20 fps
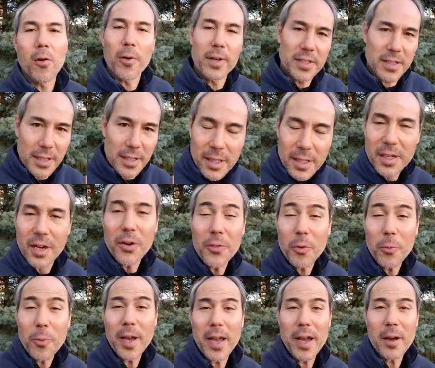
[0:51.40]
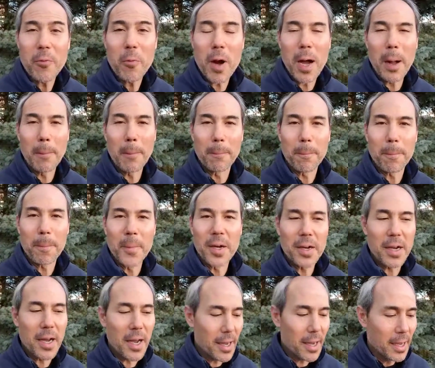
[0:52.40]
or it didn't go the way I want.
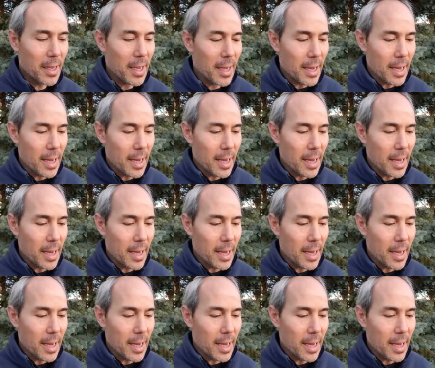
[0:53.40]
Okay,